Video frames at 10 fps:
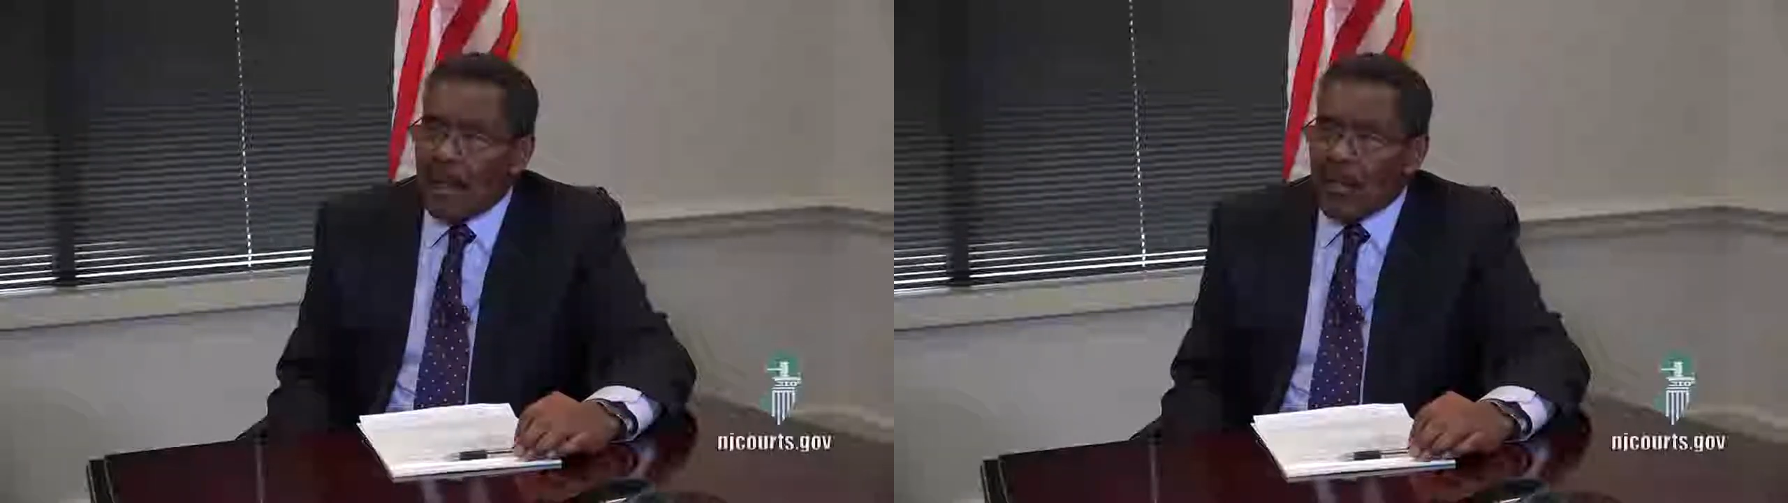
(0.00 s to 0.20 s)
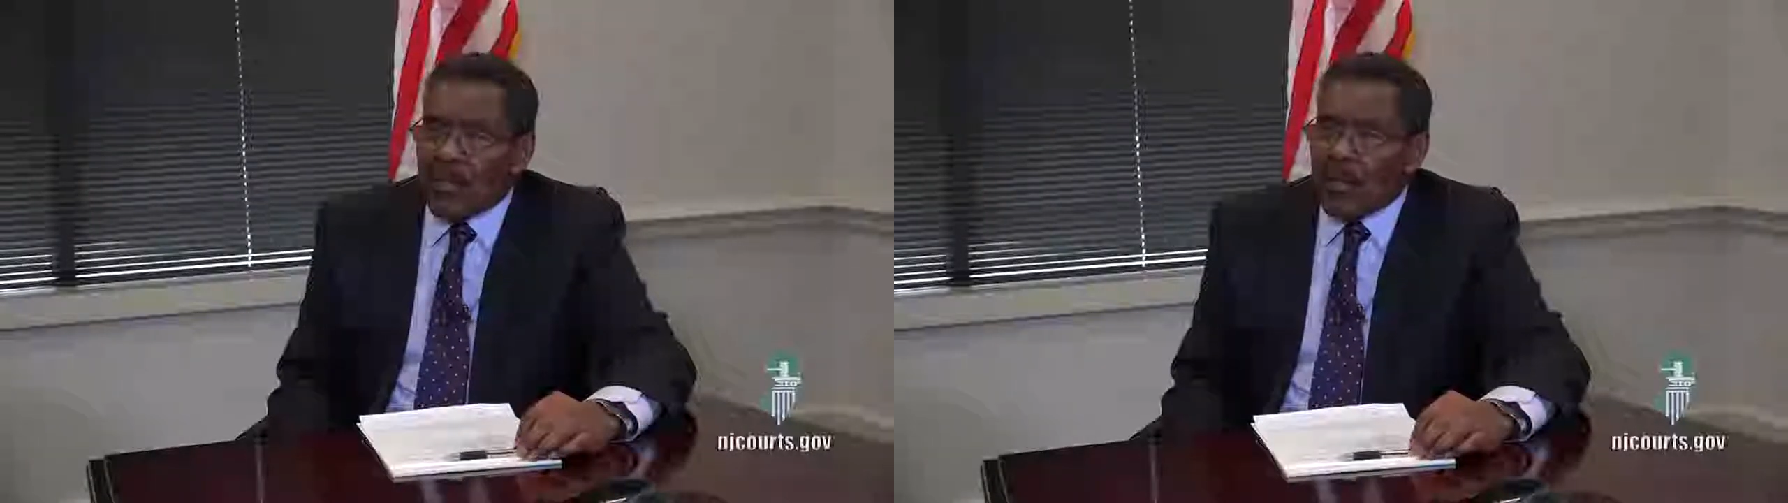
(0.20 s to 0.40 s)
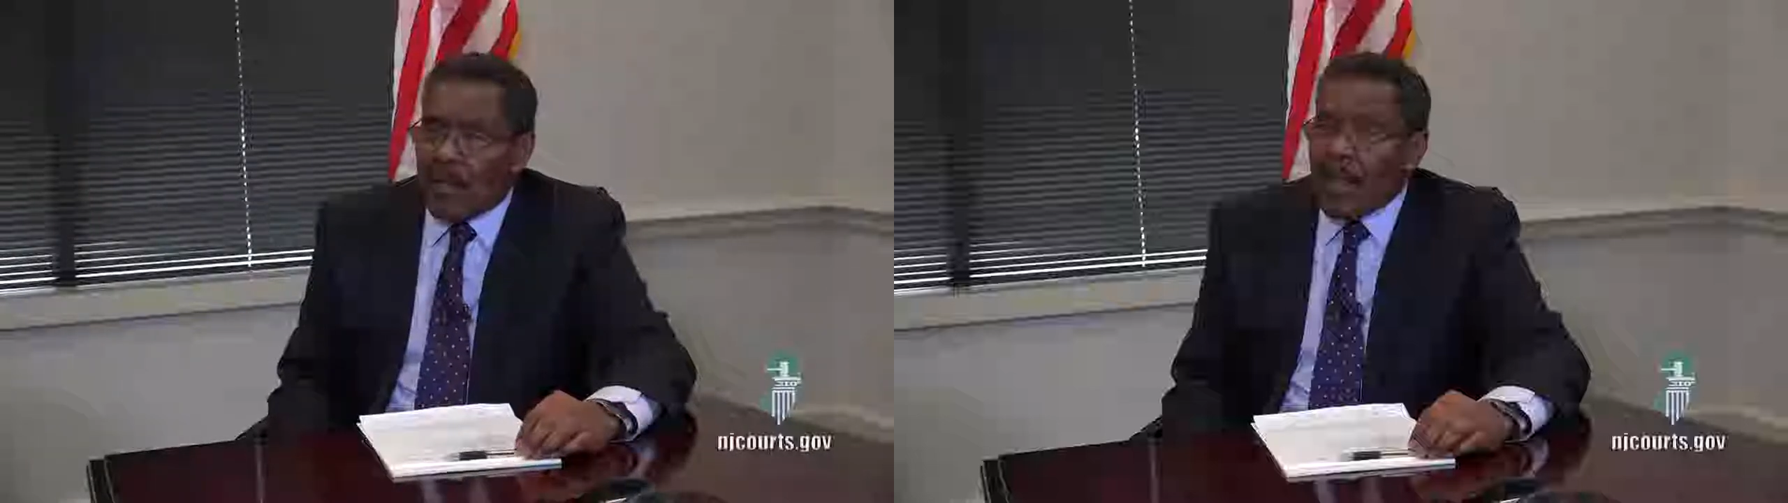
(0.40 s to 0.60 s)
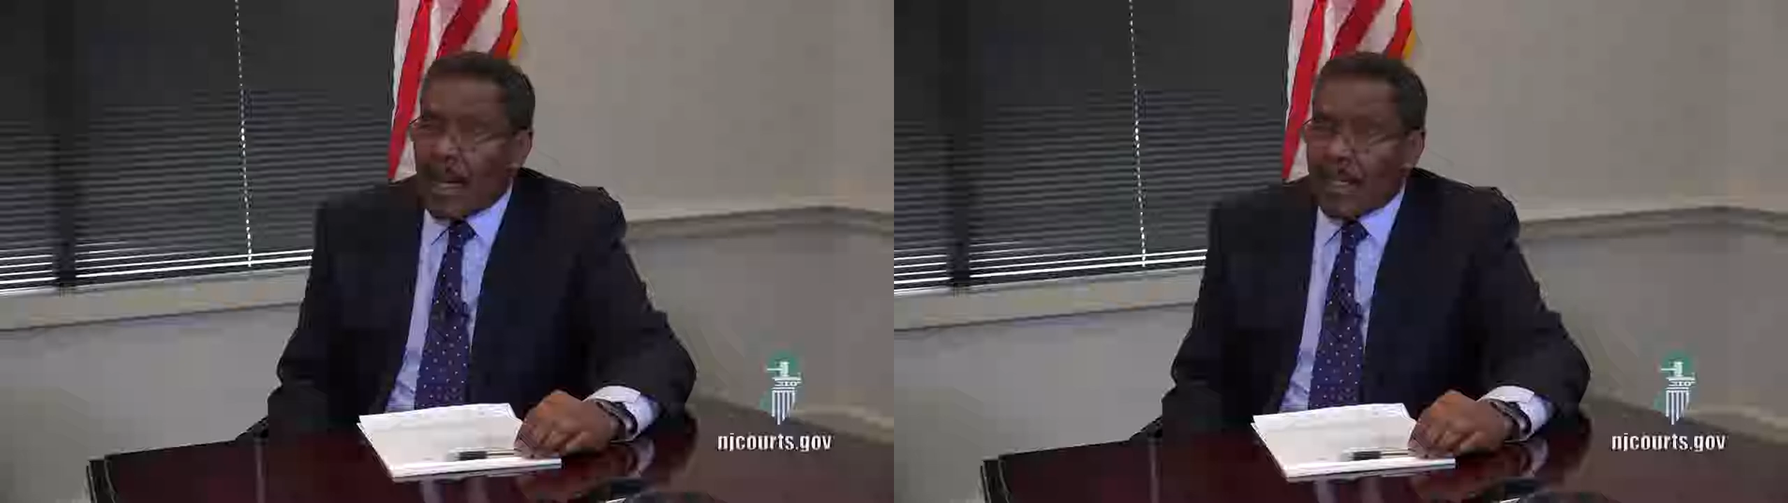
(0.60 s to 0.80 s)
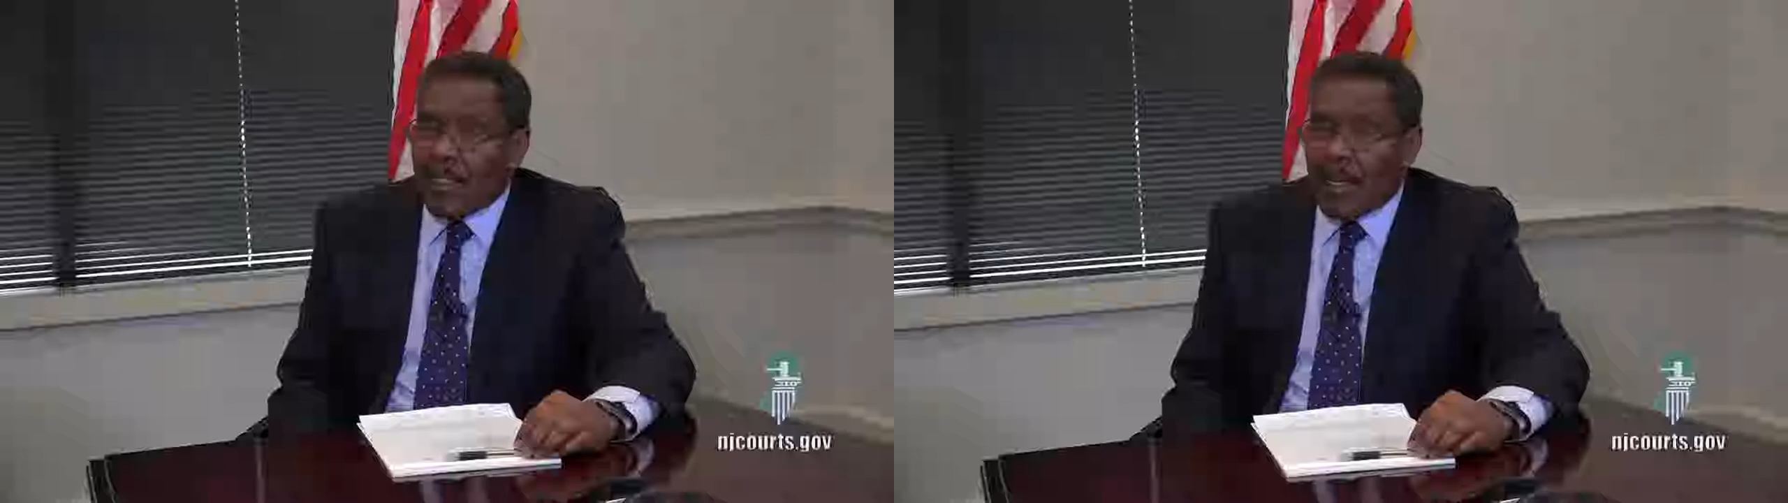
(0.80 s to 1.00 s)
So to
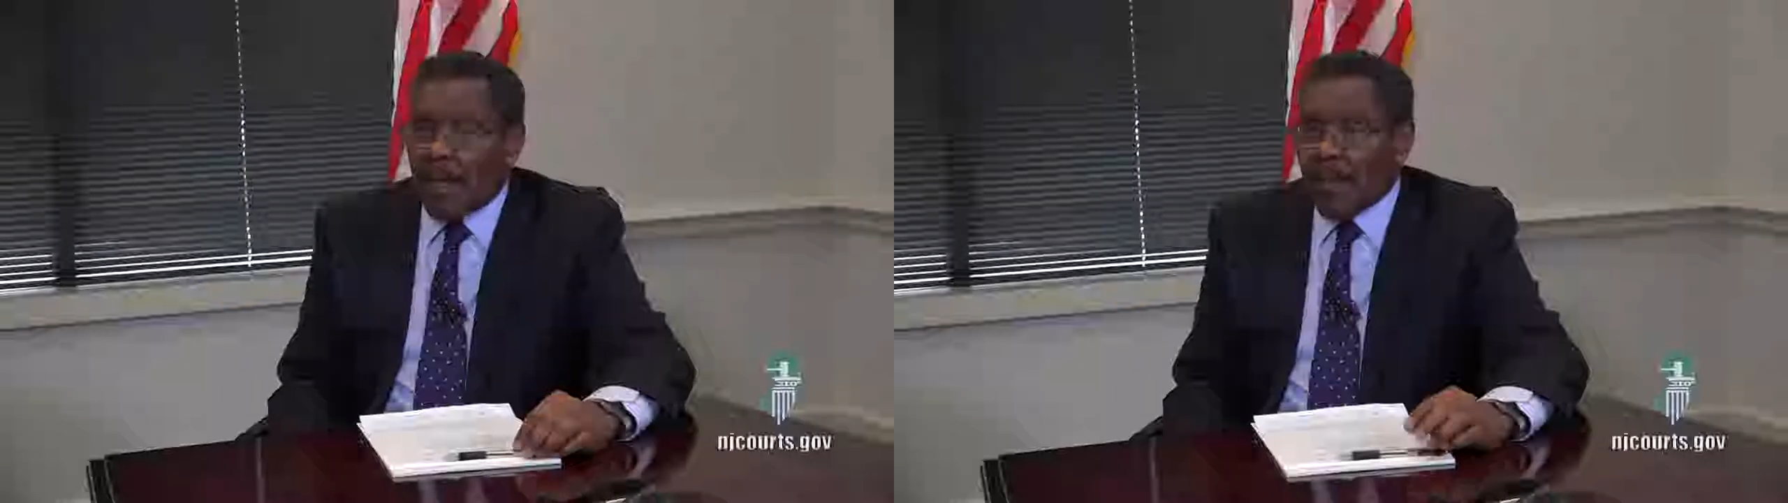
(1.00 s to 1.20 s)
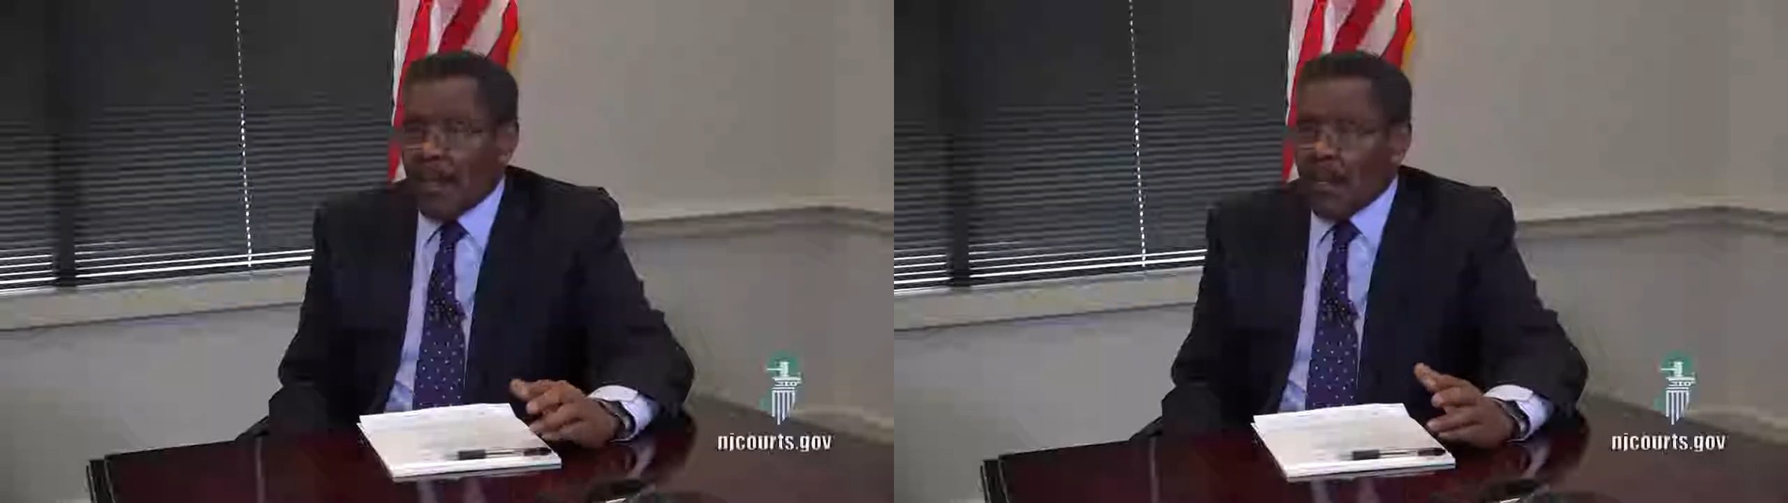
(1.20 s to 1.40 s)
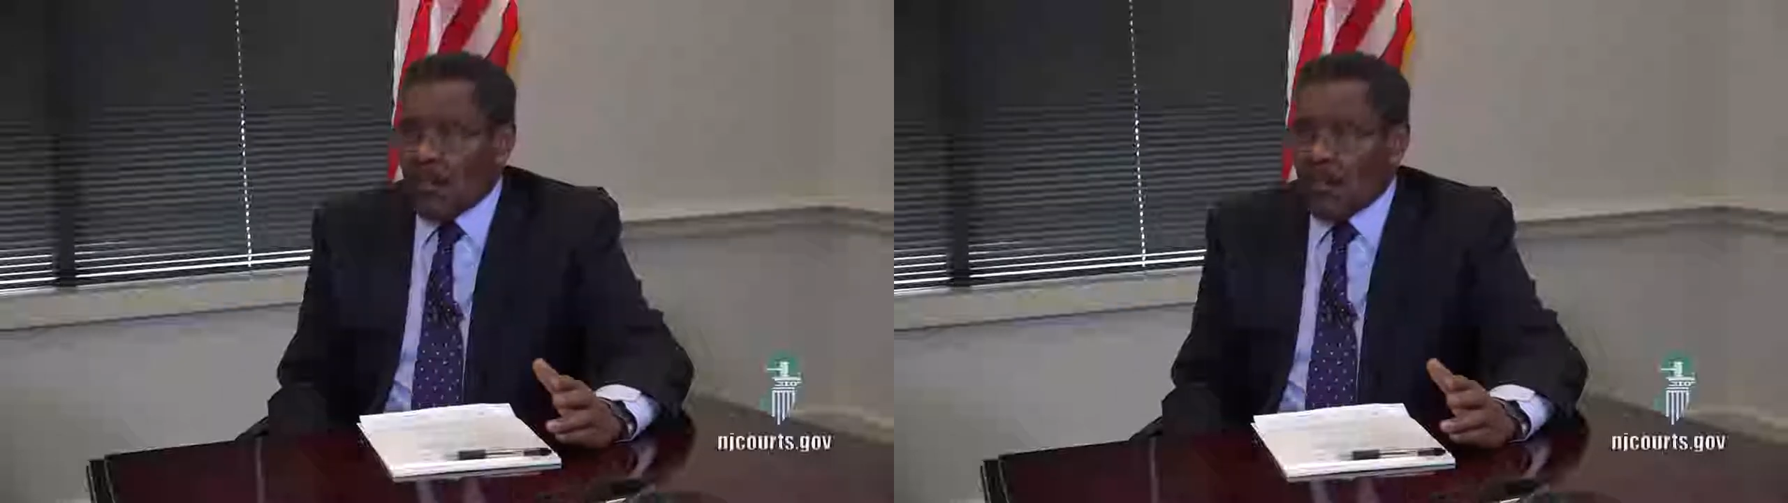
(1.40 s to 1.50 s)
that extent, I think